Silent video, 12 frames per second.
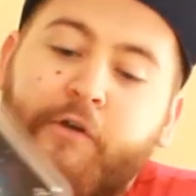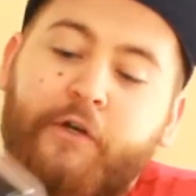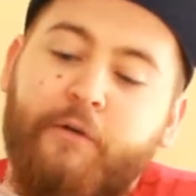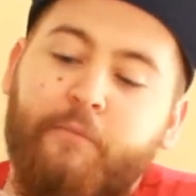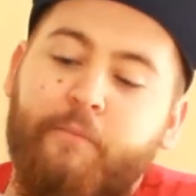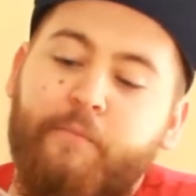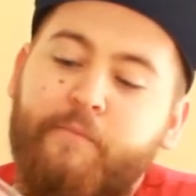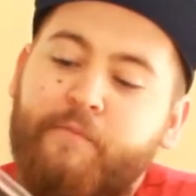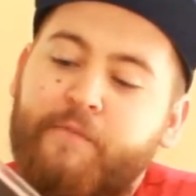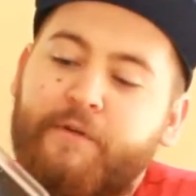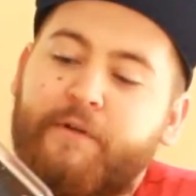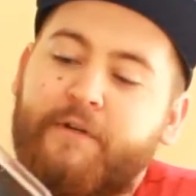can
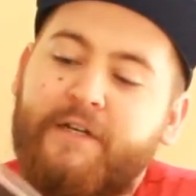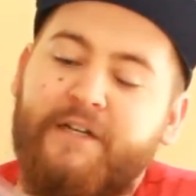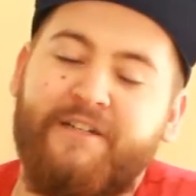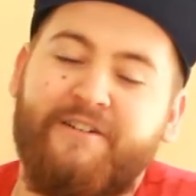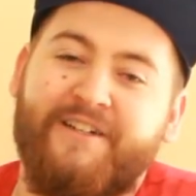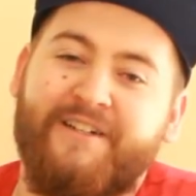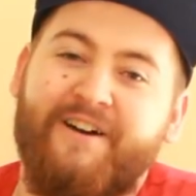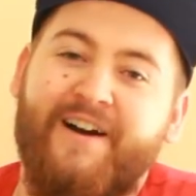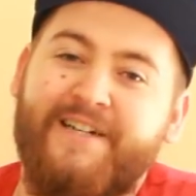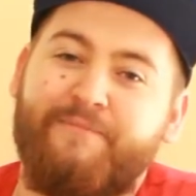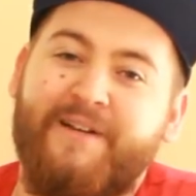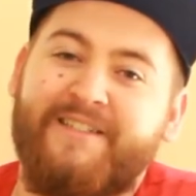
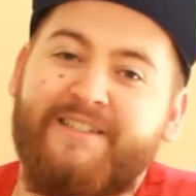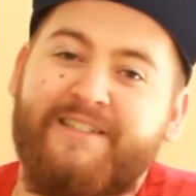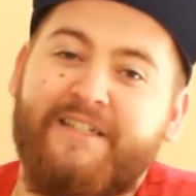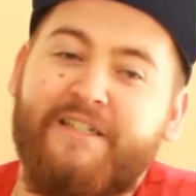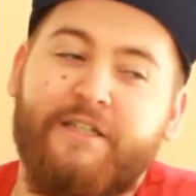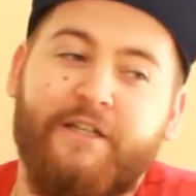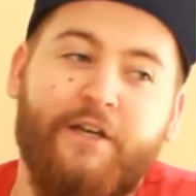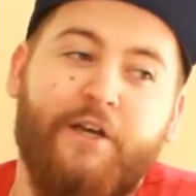hide your messages.